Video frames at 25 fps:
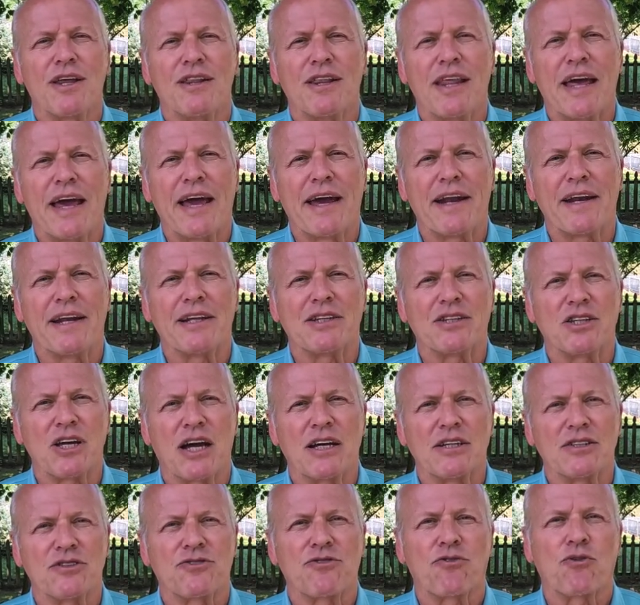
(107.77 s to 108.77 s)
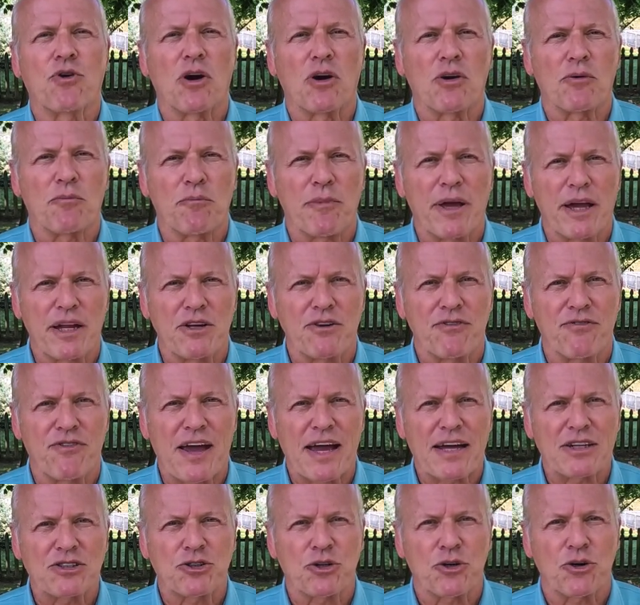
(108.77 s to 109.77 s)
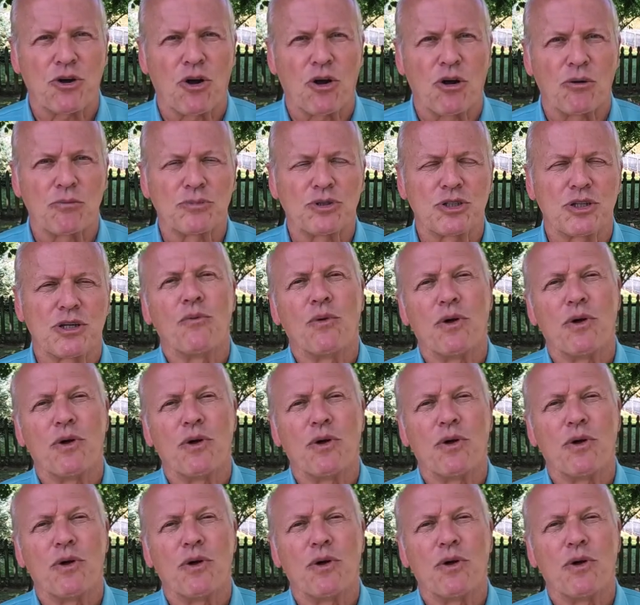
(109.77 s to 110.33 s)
than it does for manufactured homes.